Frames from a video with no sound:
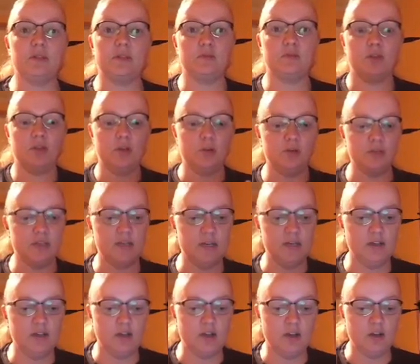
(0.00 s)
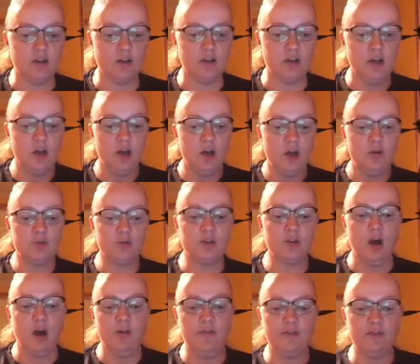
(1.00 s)
there was a little girl who was
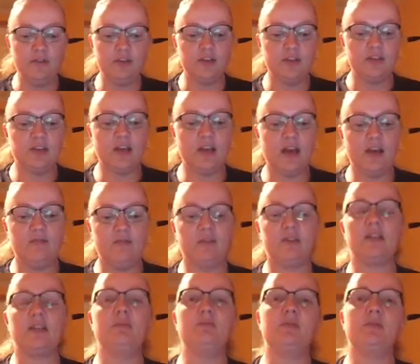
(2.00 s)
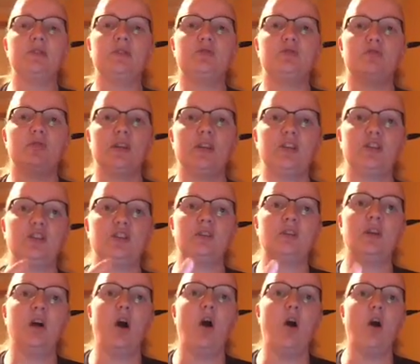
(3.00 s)
offered to have the
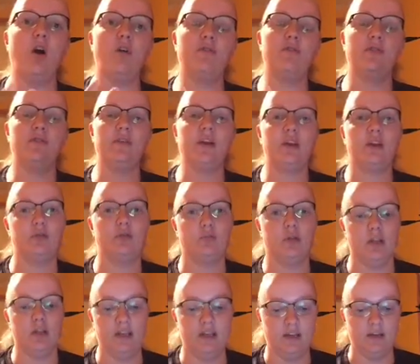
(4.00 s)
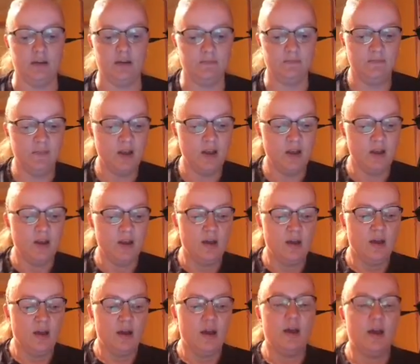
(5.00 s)
demonstration of a vacuum cleaner.
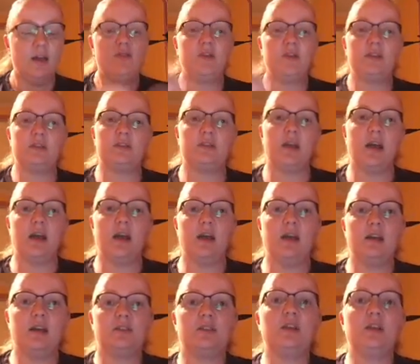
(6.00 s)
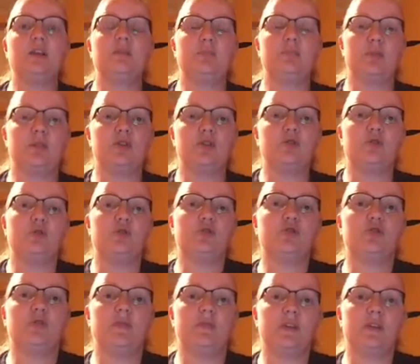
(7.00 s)
This guy had turned up at the door,
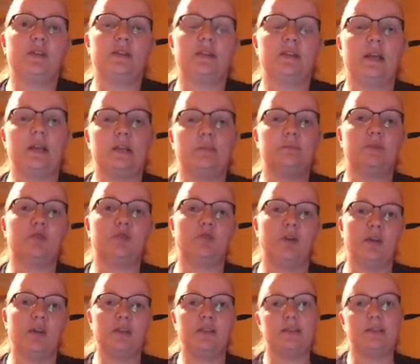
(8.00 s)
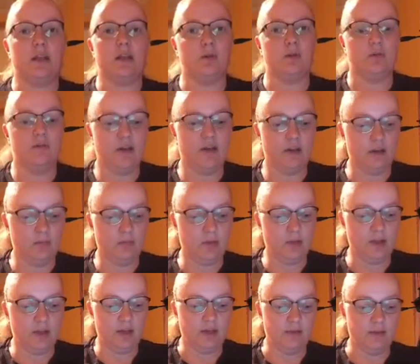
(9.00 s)
travelling salesman trying to sell her a vacuum
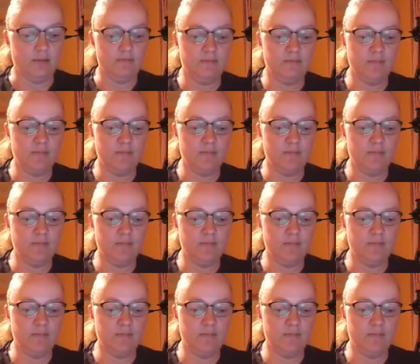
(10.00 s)
cleaner.